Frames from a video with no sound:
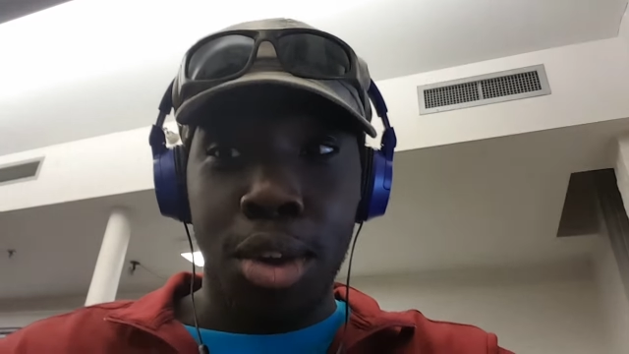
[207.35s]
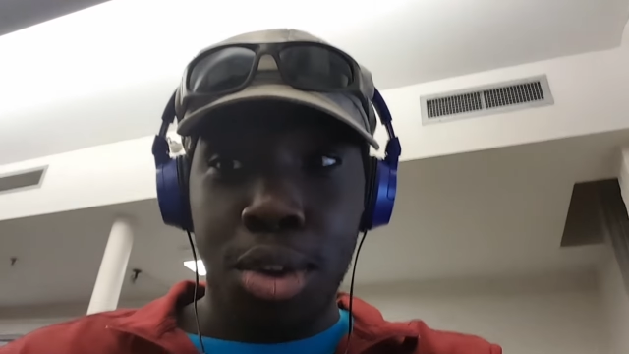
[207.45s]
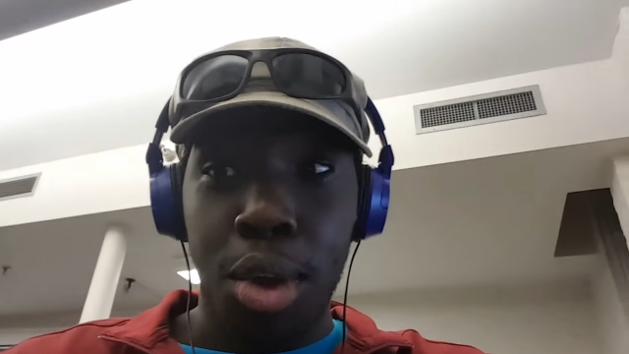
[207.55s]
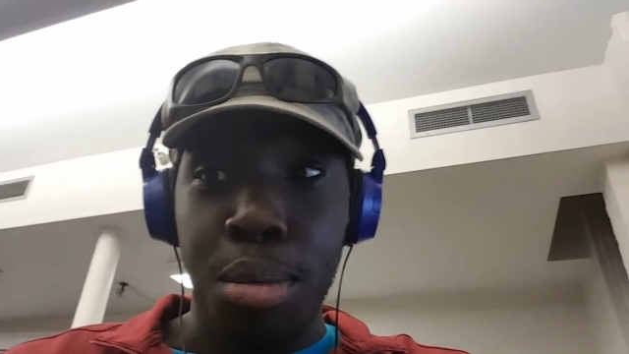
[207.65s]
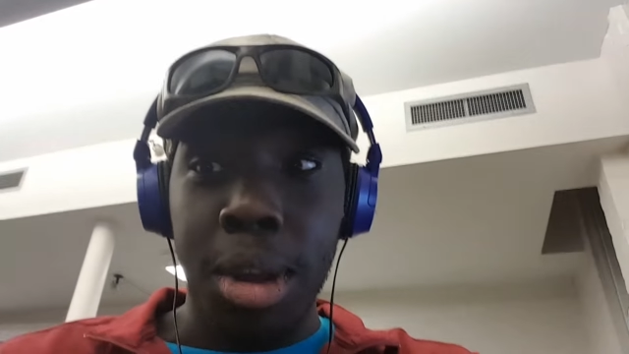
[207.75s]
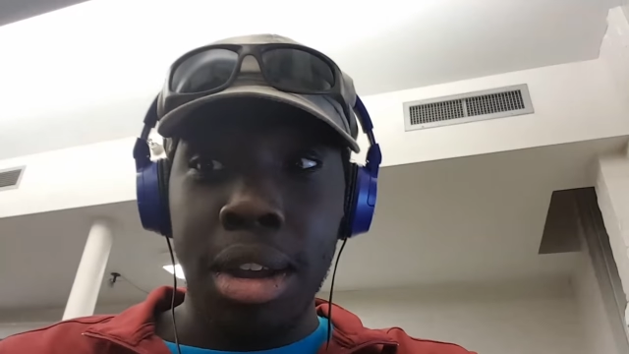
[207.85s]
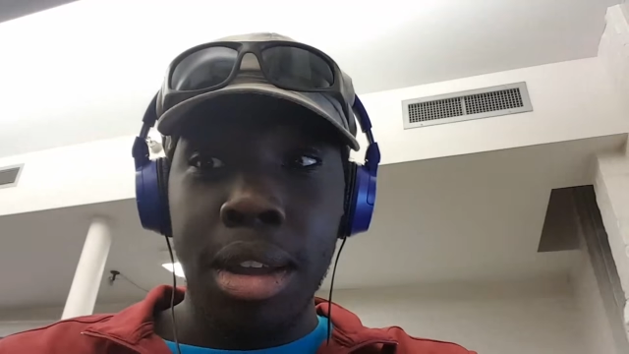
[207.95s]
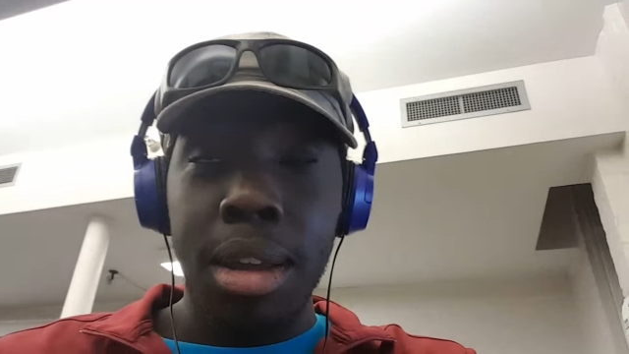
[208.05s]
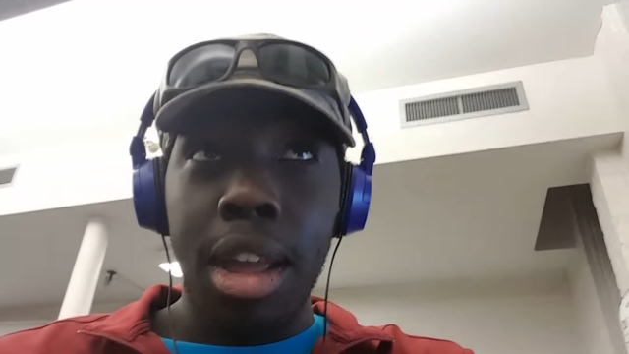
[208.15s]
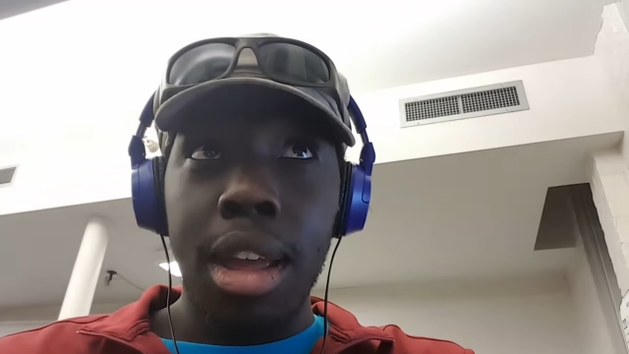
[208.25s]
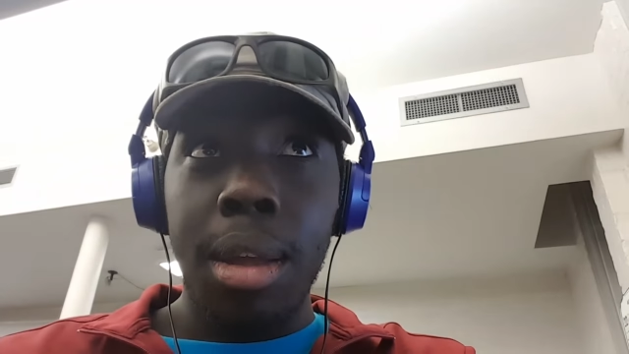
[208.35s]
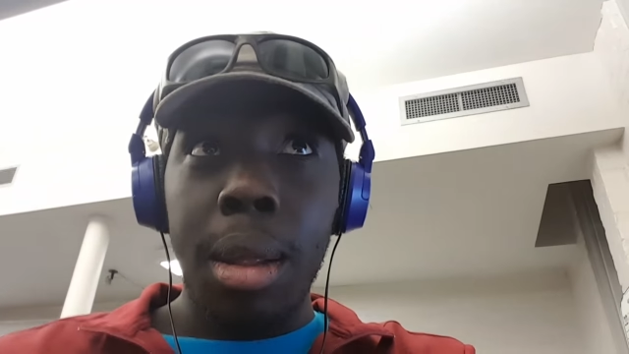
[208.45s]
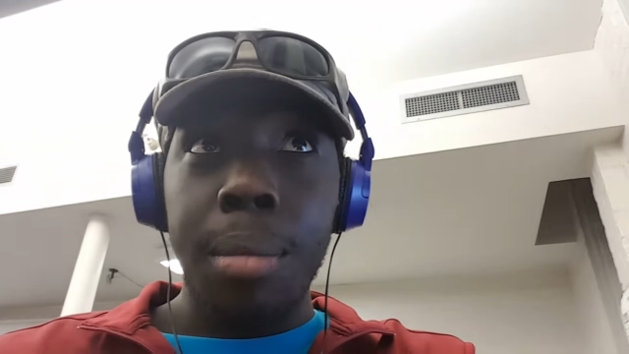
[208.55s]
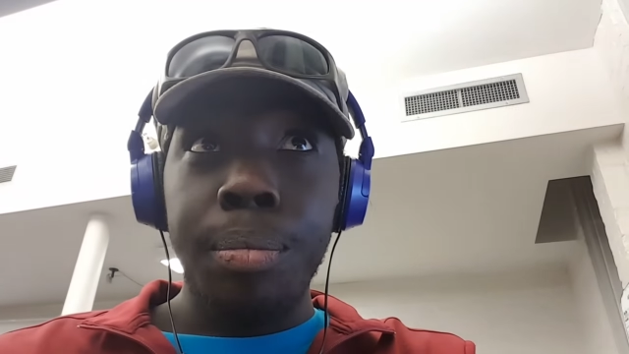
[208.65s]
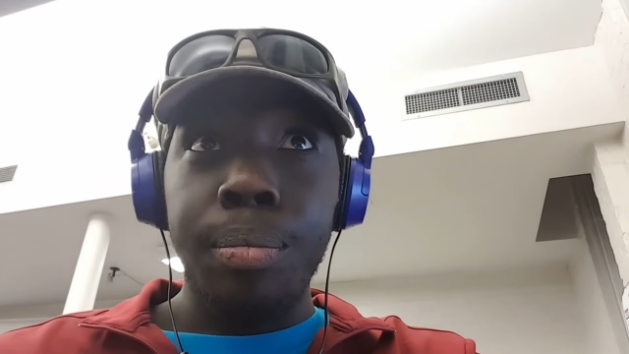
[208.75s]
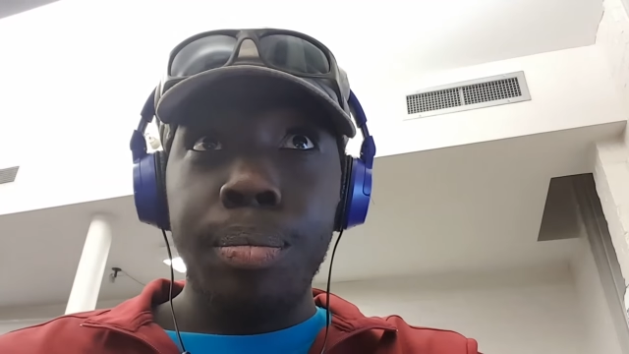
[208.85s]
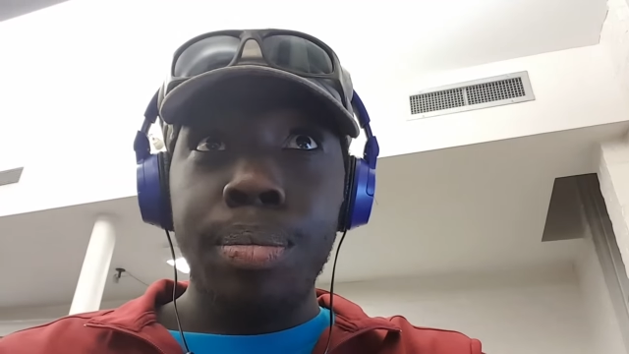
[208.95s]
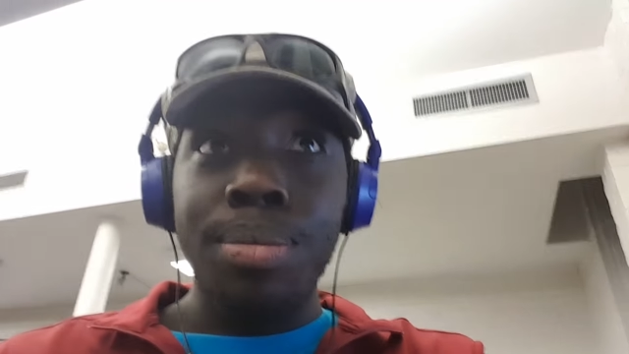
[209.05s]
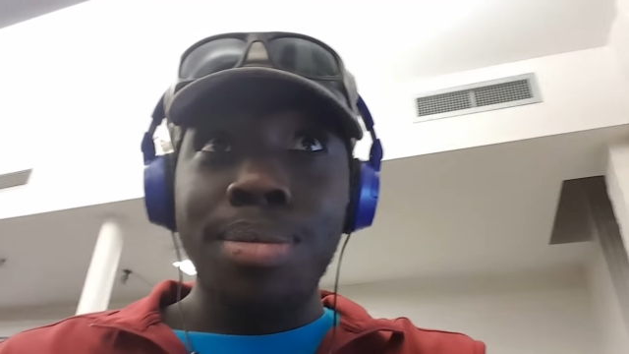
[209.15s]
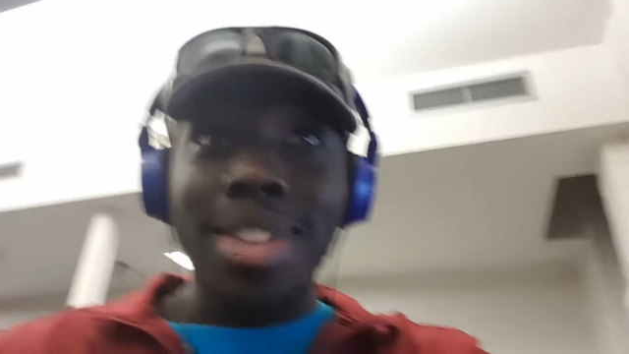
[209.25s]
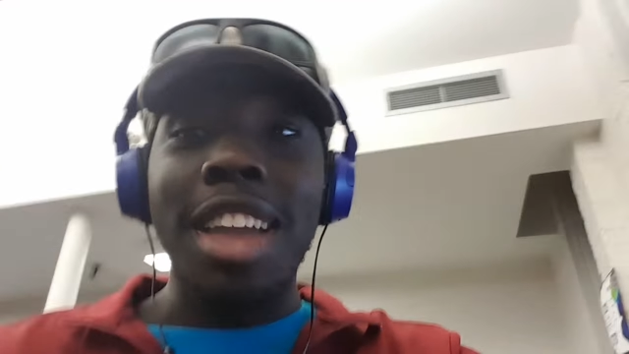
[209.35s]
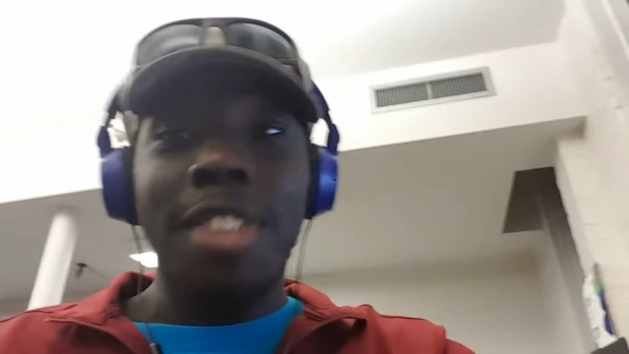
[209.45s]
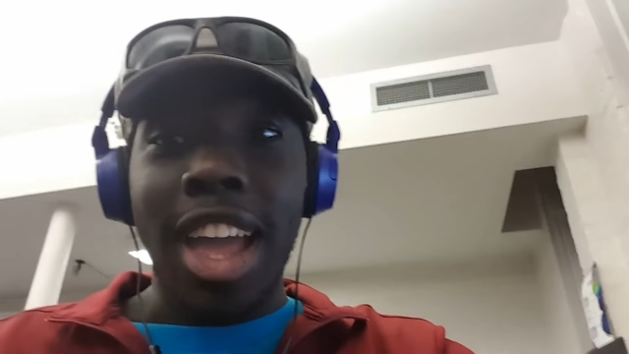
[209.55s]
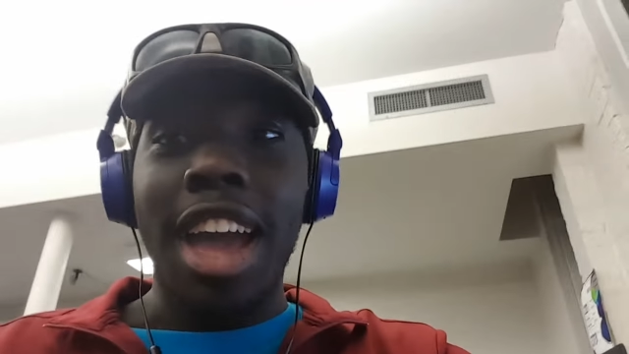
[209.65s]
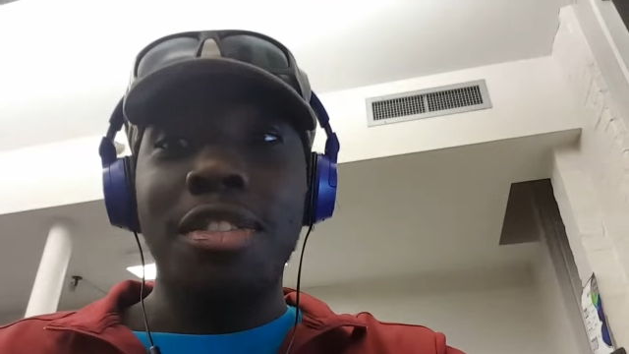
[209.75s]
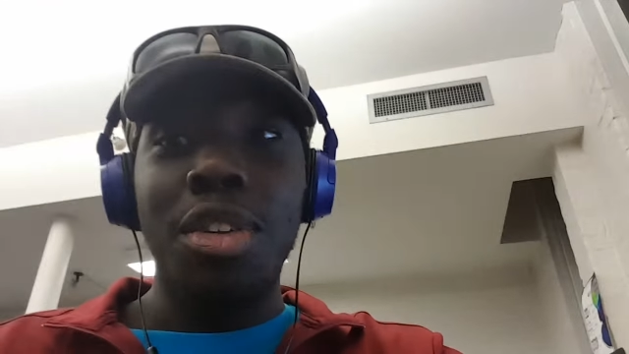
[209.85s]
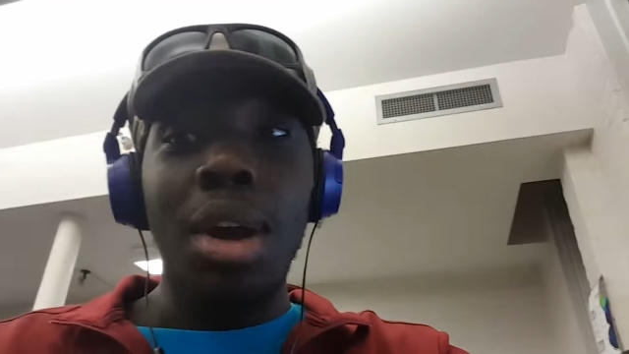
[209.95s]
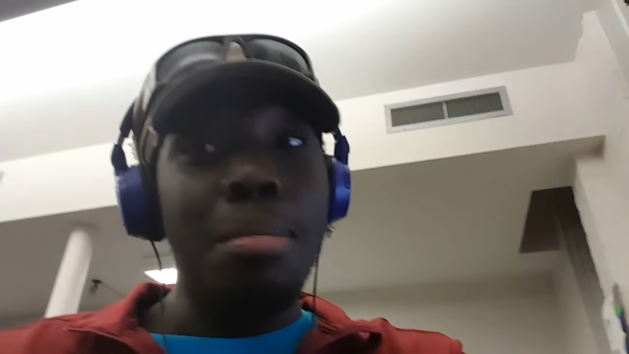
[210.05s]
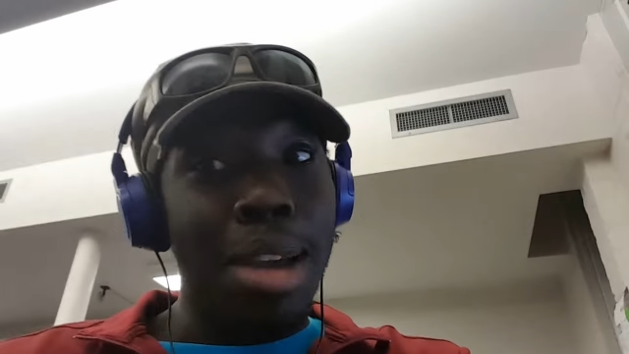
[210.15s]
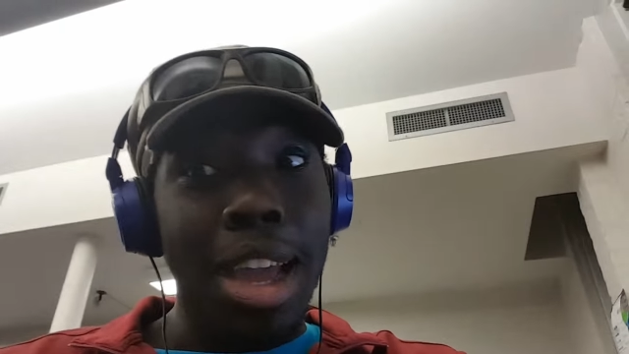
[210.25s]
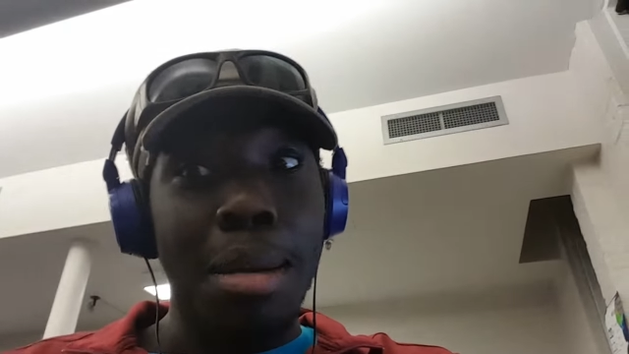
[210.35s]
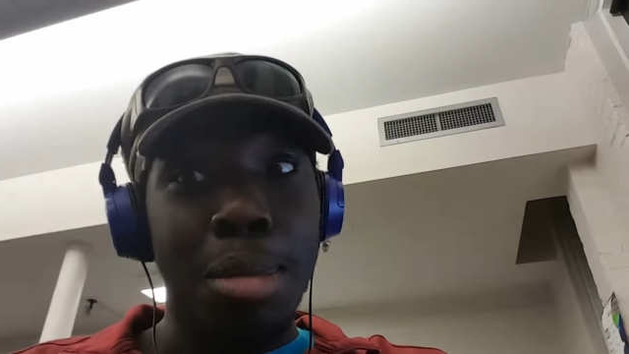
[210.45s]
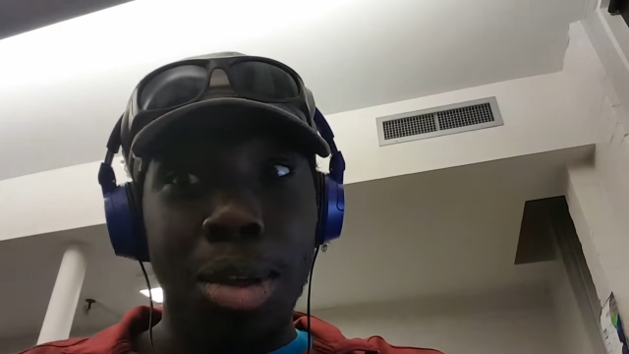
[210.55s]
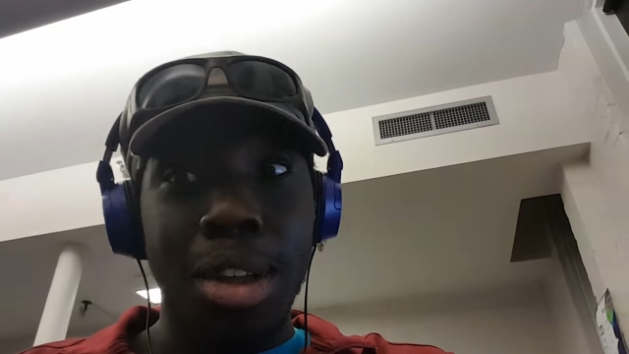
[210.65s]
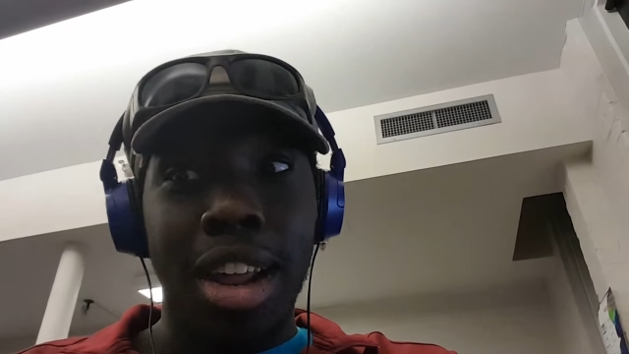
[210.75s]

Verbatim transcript: October if I have to, I might upload